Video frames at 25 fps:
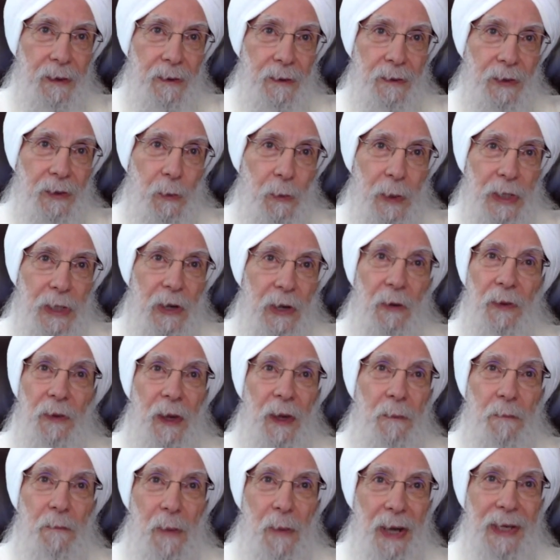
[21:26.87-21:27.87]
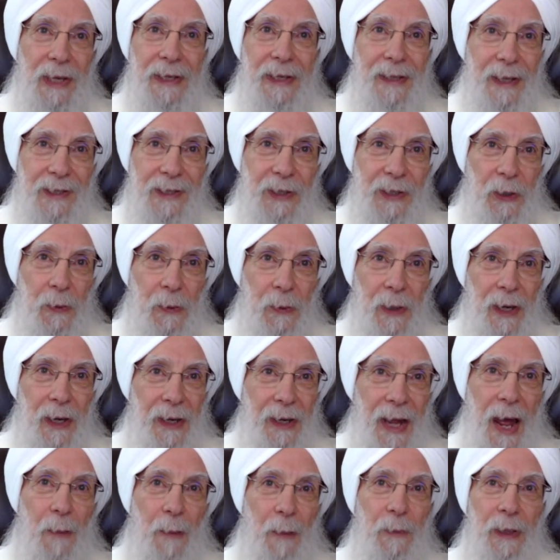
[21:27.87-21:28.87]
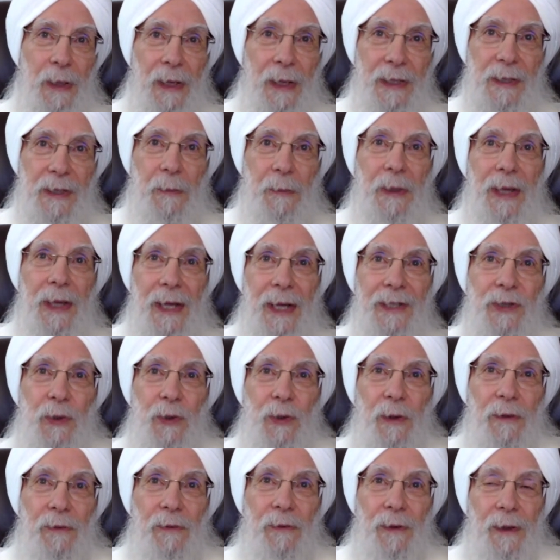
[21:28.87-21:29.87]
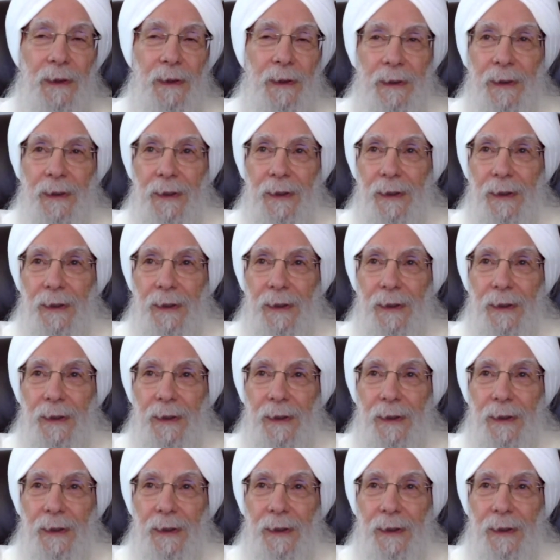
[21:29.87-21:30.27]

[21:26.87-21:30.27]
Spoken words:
So we know that money doesn't create happiness. I mean, that's sort of a